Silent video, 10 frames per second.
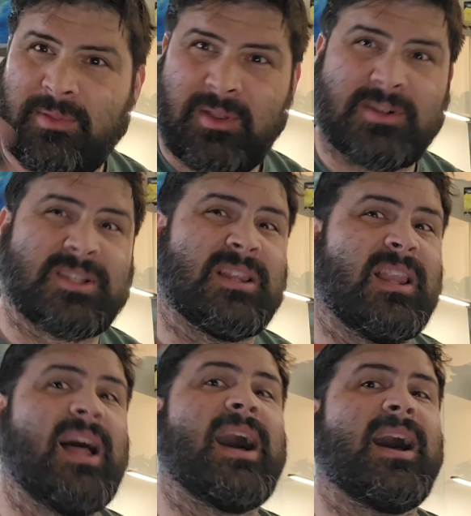there's a
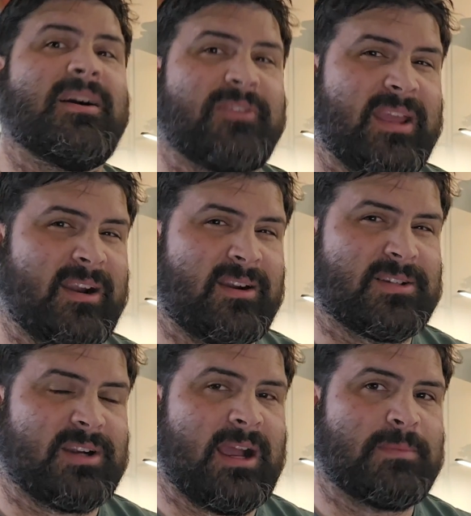lot of
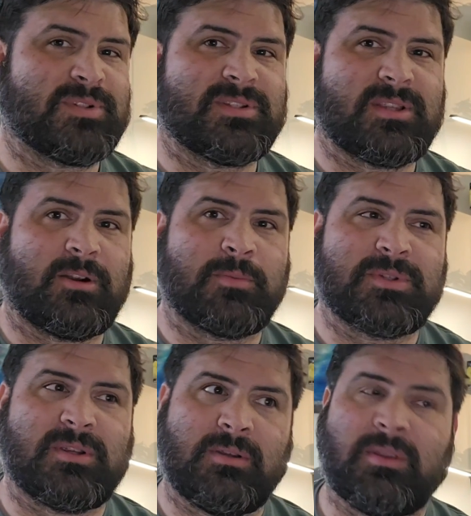character options that are open
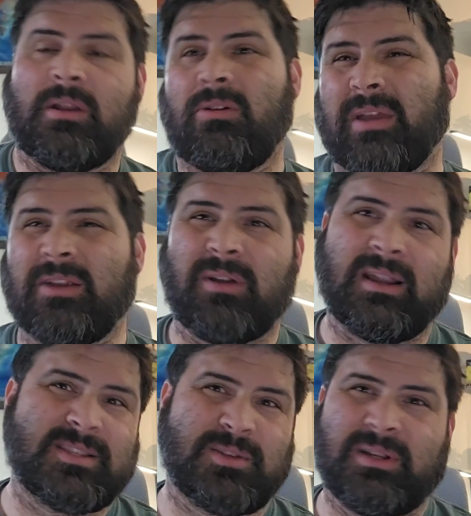to you. You're thinking, okay,
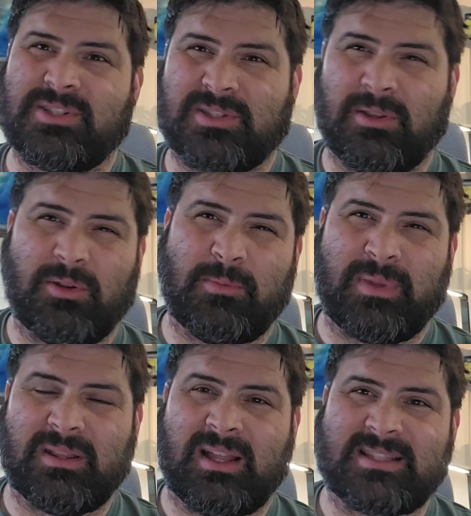great. So I just load up
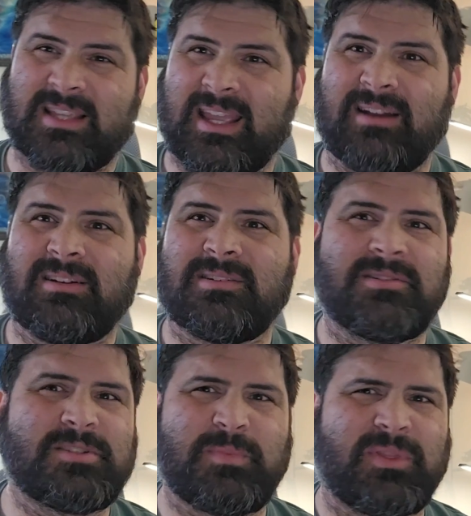on lots of
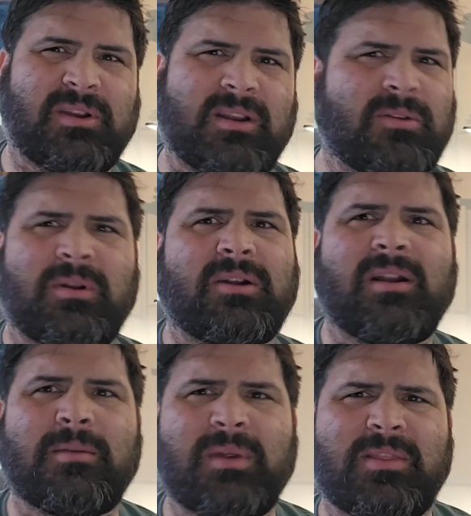characters, but they're going to run
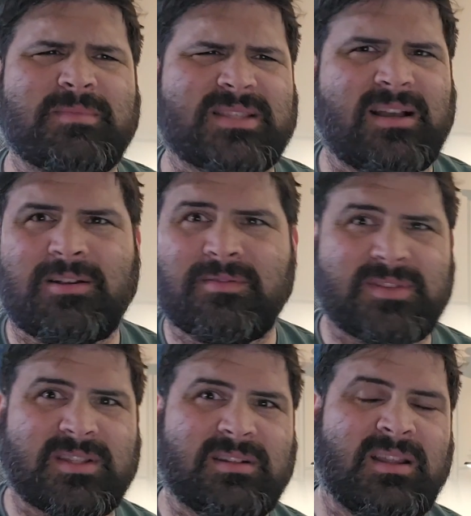around by
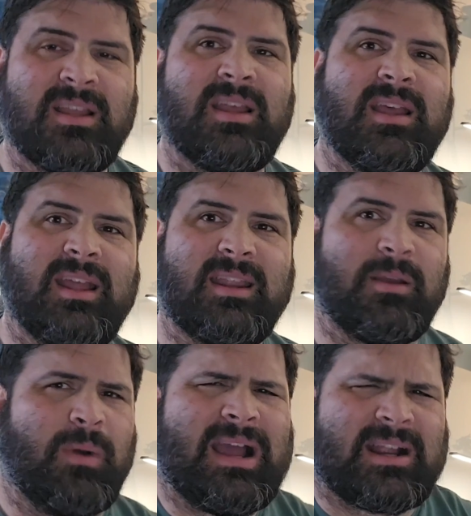themselves and
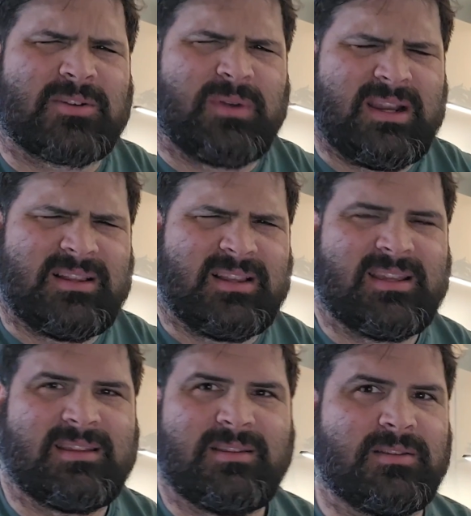get whacked, right?
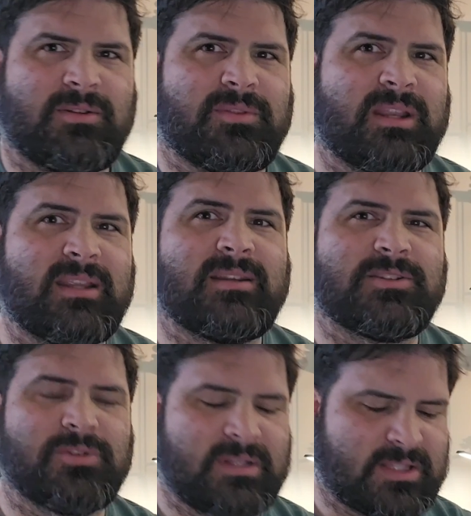Like, don't they need to
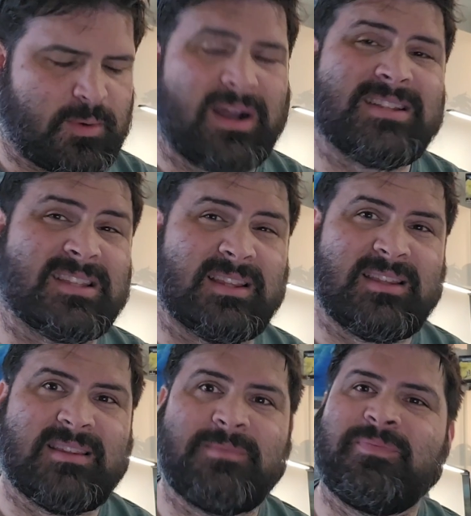join squads and
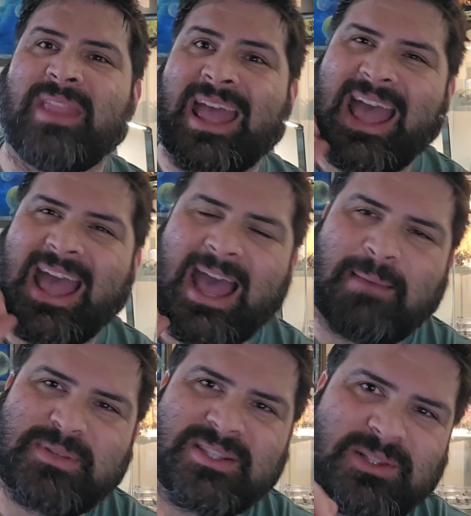lead them?
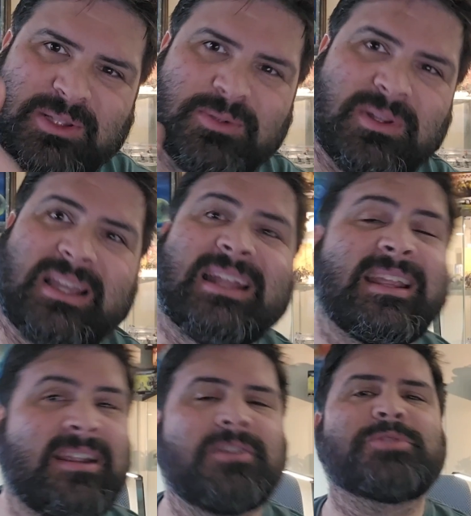Absolutely. And
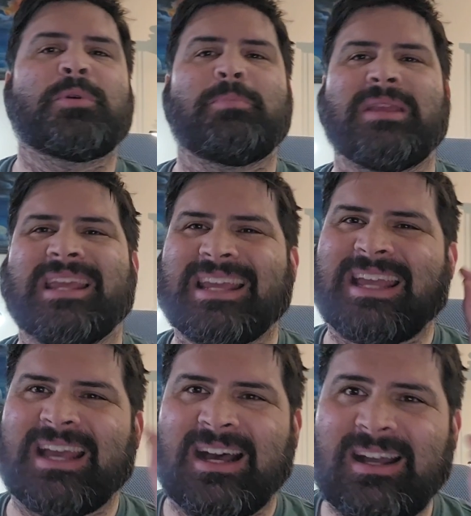here's where being
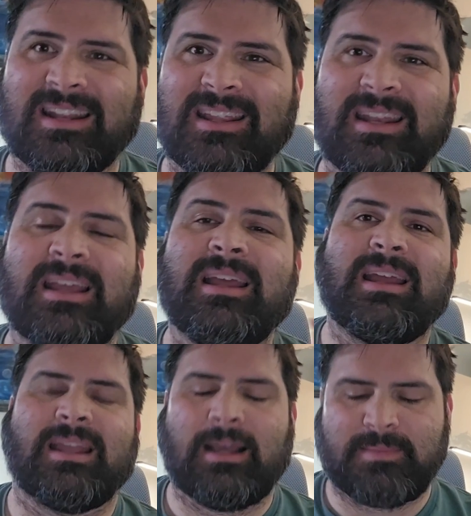cunning
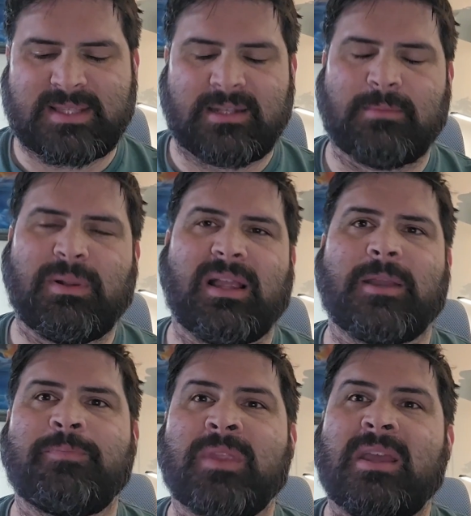comes into play.
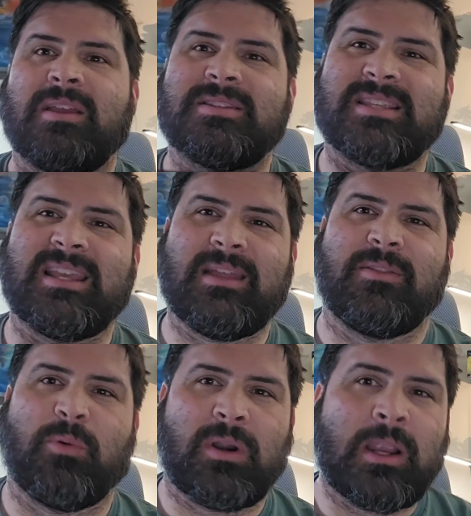You see, in
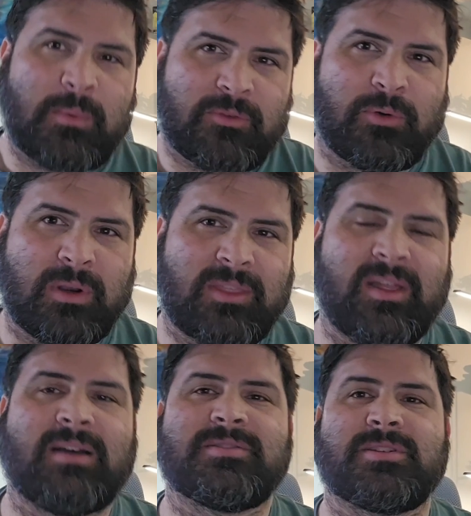the Warhammer
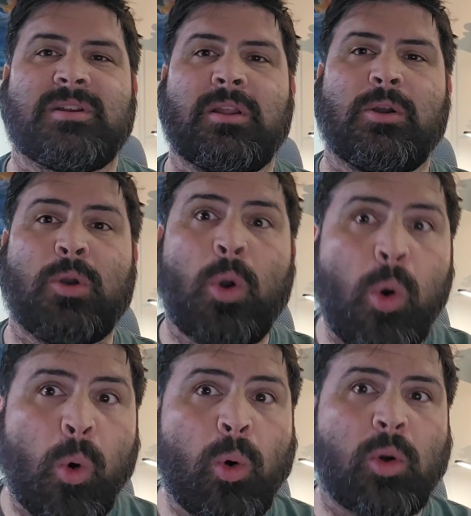40,000
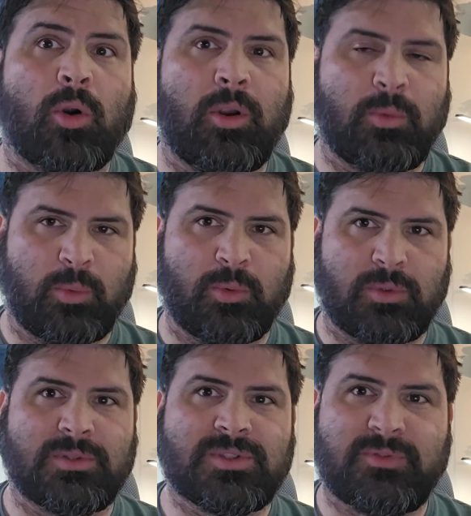core
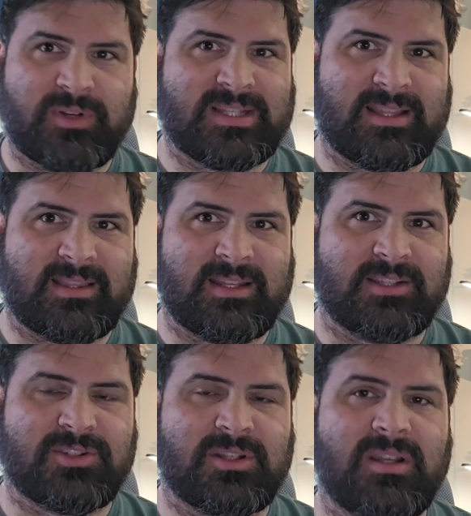rules for 10th
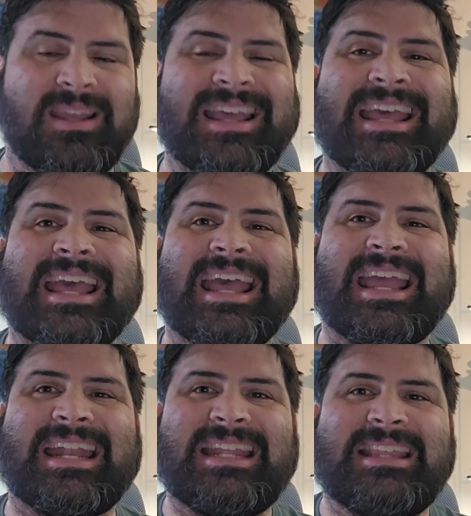edition,
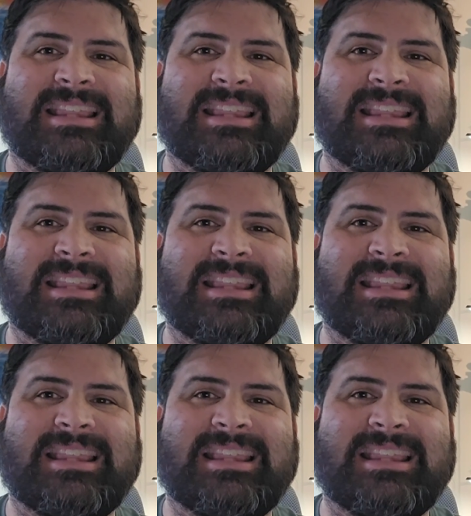any